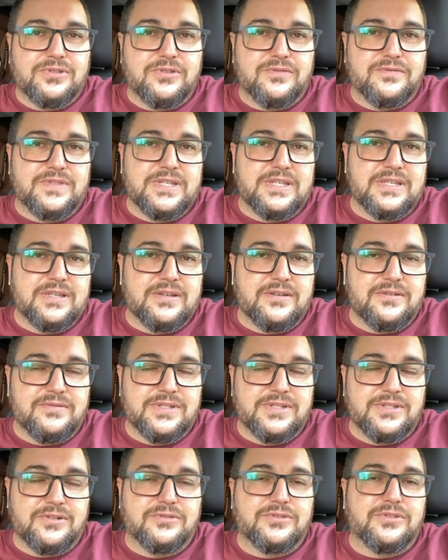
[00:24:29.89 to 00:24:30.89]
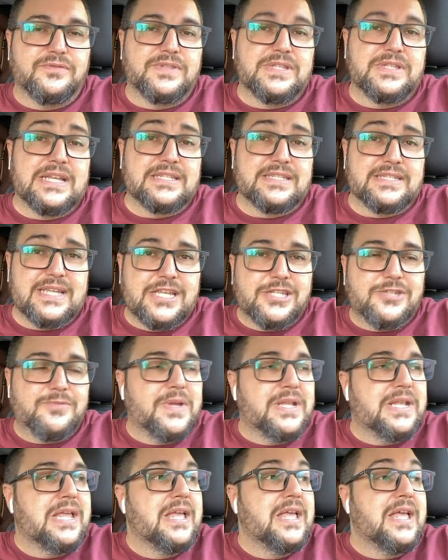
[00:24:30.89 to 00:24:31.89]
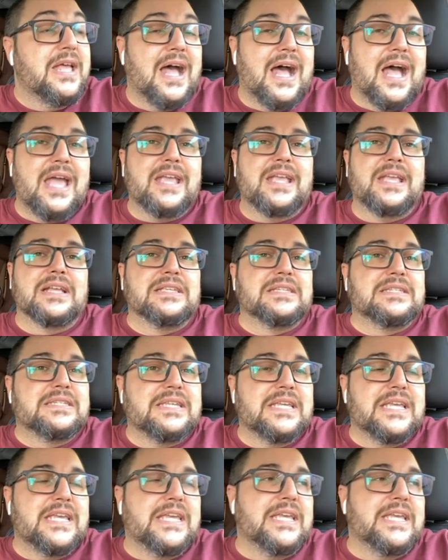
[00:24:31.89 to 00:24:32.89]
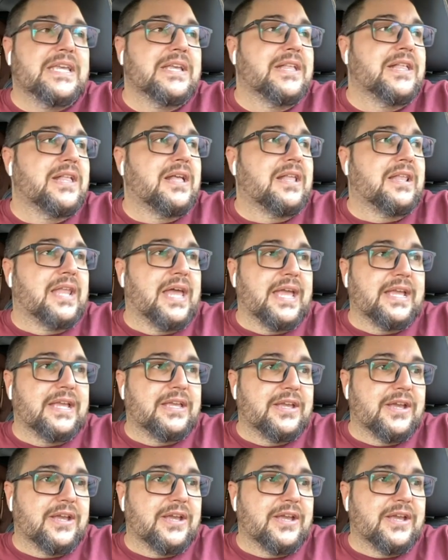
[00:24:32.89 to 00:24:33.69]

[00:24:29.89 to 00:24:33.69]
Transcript: of the assessment, I can see, like,